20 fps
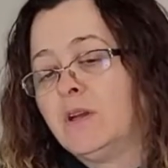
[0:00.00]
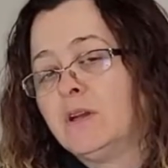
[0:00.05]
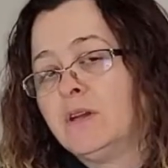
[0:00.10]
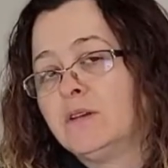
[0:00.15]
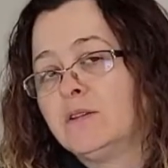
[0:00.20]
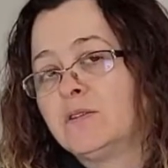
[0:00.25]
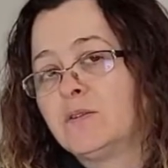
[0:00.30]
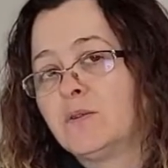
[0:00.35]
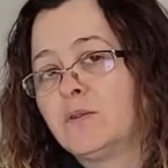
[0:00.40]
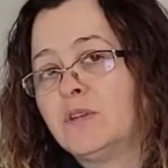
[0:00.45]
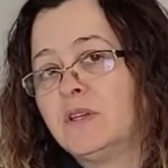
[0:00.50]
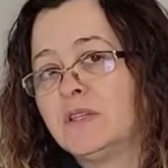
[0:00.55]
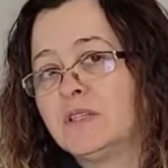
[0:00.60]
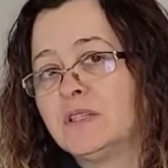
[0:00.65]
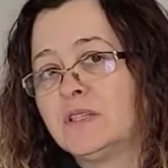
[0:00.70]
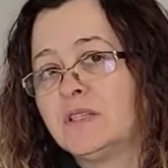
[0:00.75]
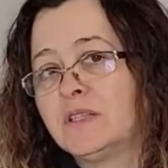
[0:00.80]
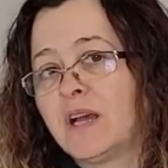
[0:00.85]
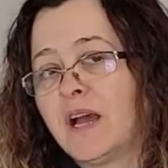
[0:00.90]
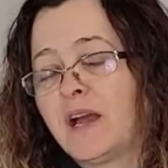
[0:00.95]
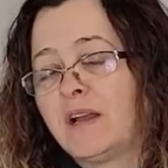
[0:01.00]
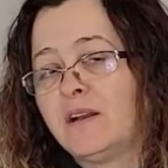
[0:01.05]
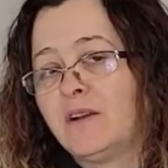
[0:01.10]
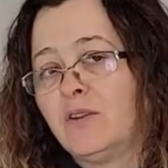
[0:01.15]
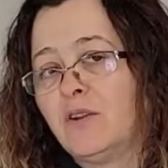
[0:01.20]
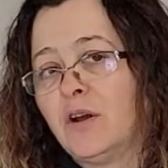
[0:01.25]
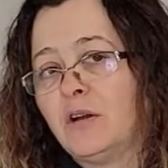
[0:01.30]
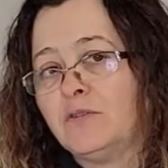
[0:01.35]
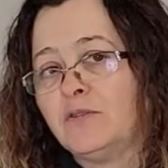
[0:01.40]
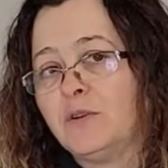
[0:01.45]
So this is kind of
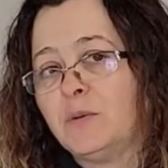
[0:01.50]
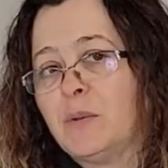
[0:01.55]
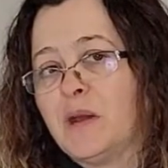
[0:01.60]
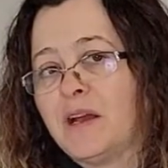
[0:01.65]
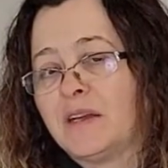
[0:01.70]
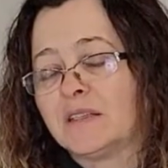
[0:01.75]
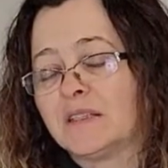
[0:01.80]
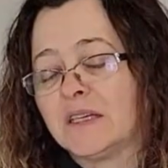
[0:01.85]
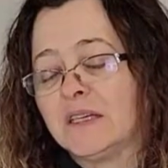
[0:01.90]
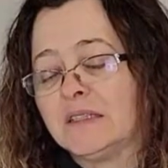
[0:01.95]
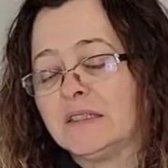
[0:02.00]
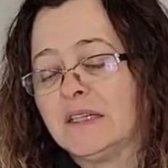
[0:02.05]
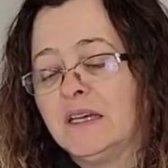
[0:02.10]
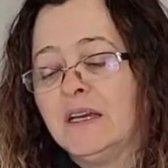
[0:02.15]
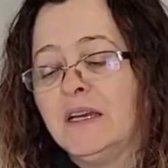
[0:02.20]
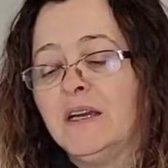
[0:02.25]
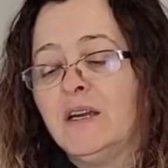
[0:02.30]
laundry baskets.